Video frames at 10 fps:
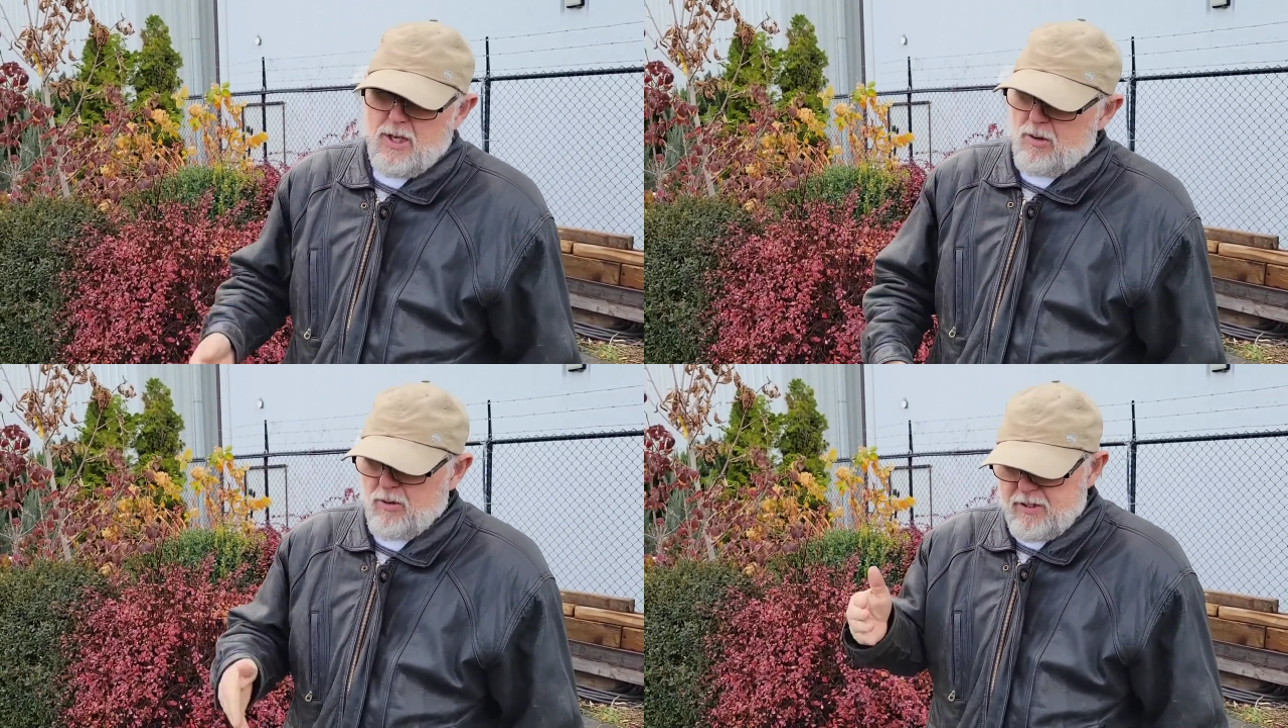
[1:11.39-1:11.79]

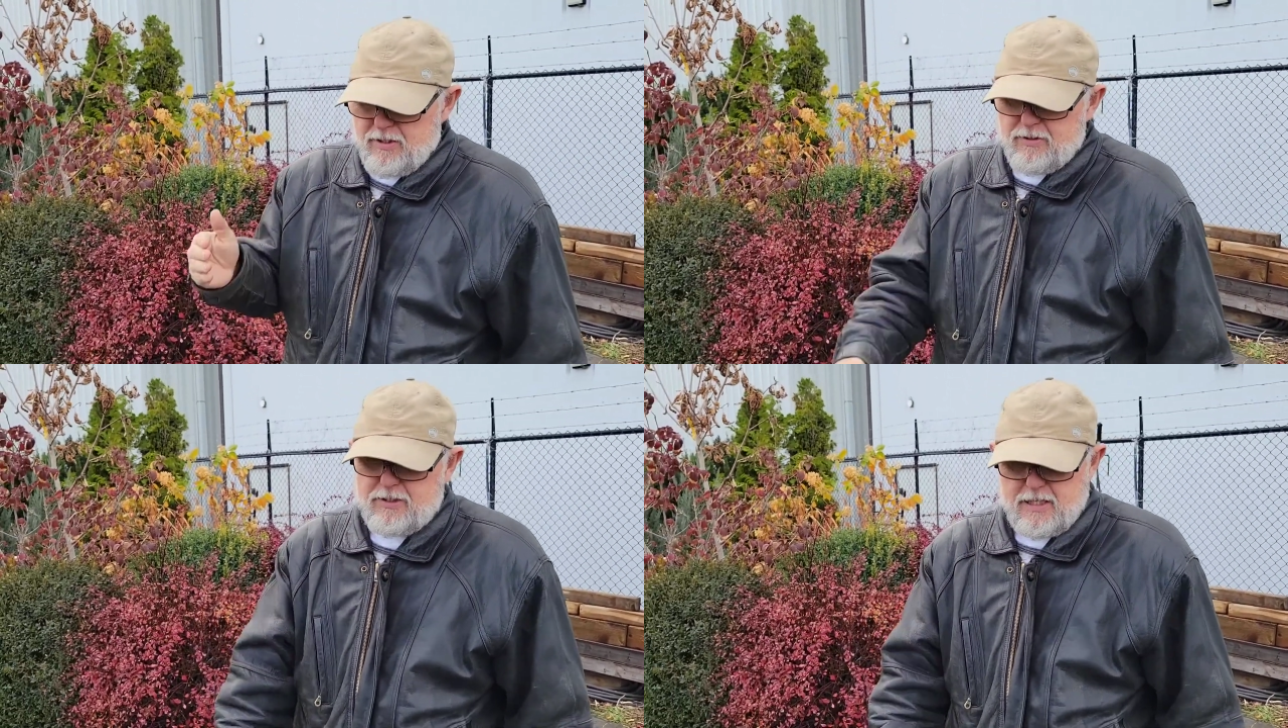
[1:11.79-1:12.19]
Well,
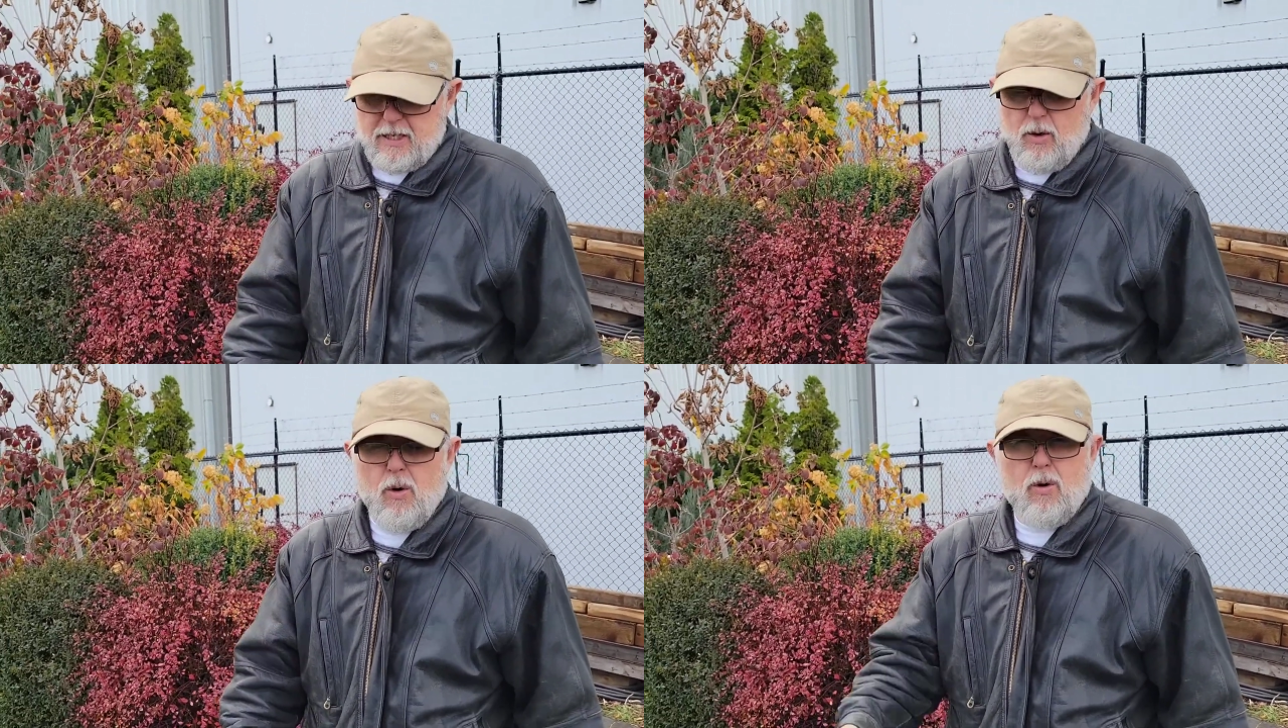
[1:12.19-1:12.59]
either dig
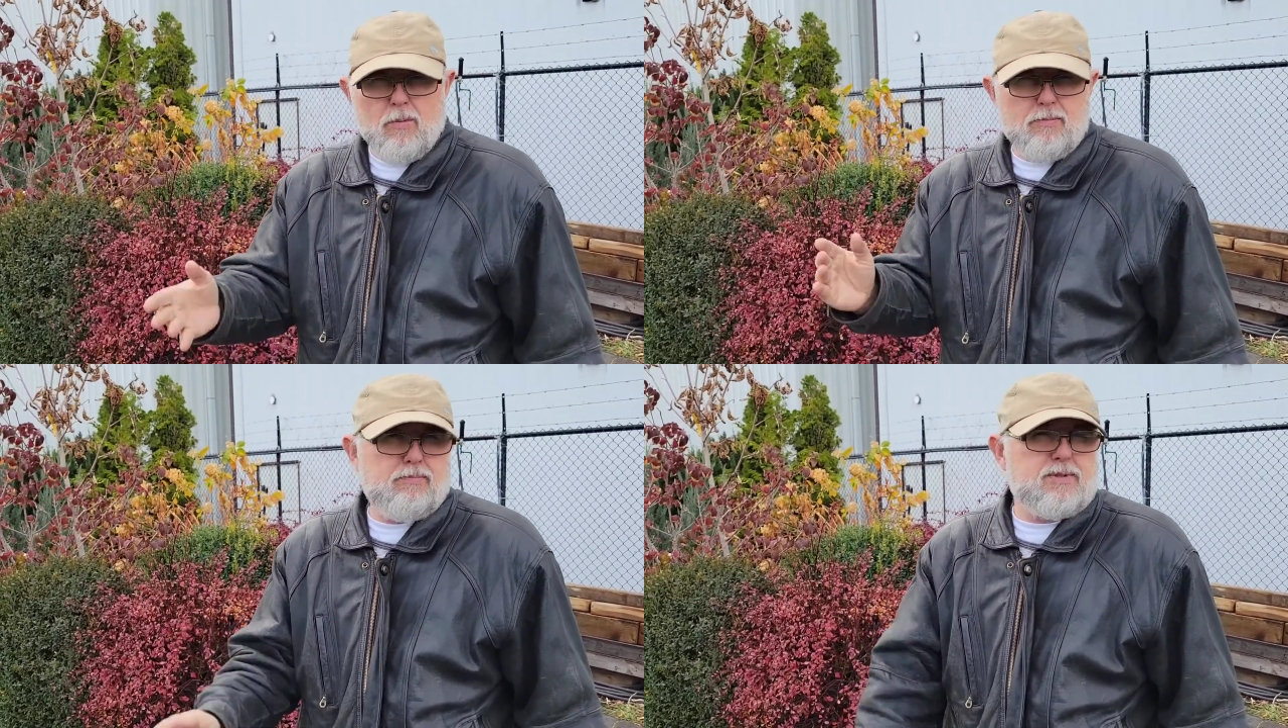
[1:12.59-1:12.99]
a hole
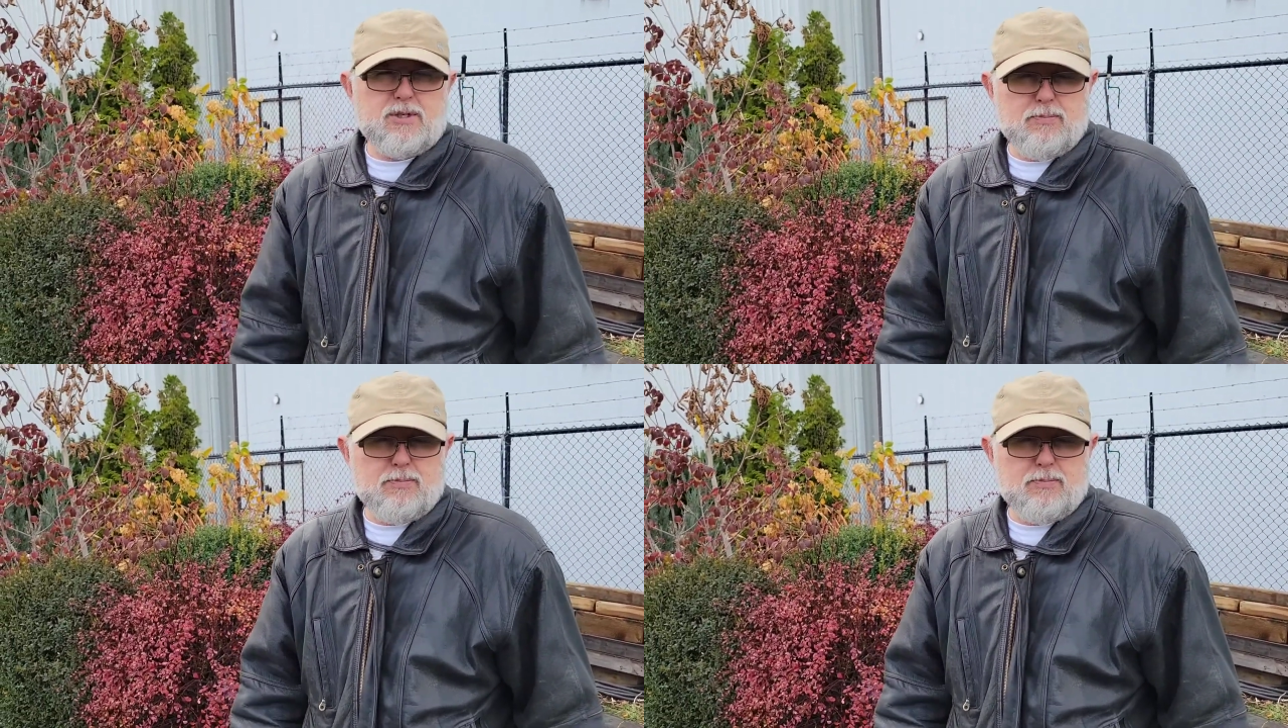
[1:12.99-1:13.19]
and just